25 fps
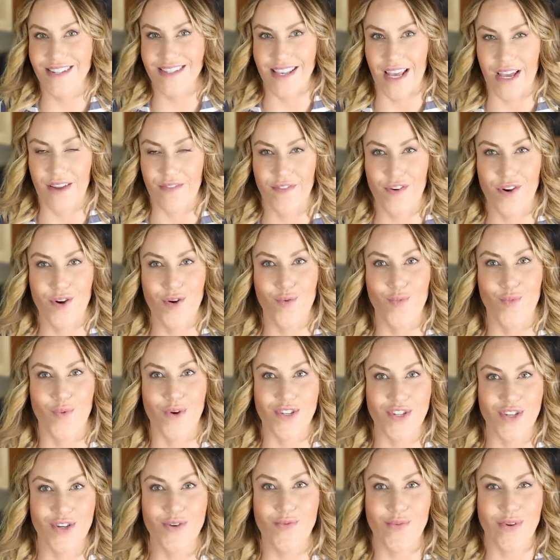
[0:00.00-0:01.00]
to decipher
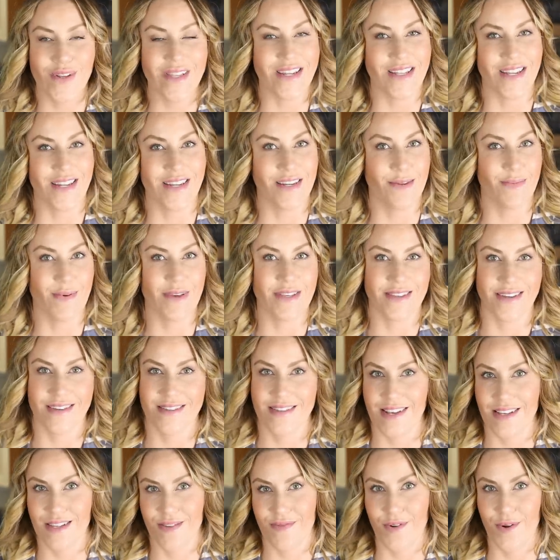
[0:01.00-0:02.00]
what you really need to be
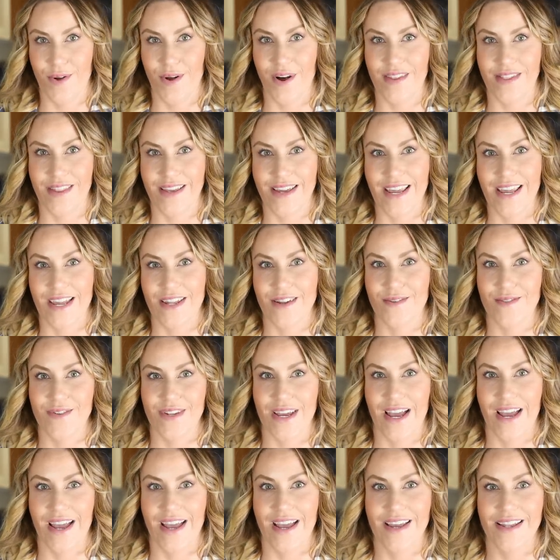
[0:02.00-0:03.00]
successful on the keto
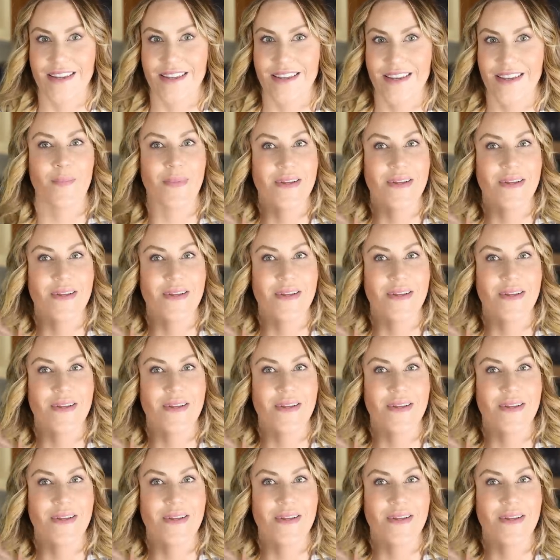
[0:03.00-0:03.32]
diet.